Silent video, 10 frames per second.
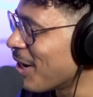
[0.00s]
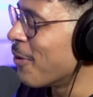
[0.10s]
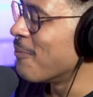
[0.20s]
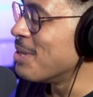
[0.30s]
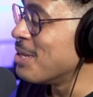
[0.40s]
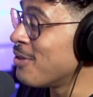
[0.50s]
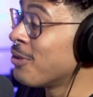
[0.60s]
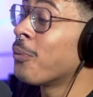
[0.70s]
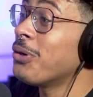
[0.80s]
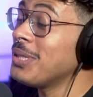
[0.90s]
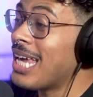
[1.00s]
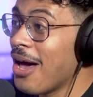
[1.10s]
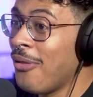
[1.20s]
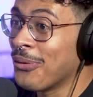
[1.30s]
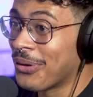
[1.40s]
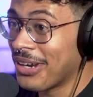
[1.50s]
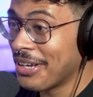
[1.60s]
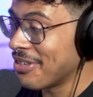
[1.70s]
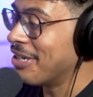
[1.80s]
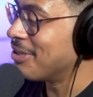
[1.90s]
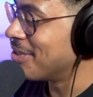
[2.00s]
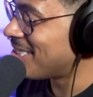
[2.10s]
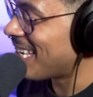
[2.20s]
so the World Health Organization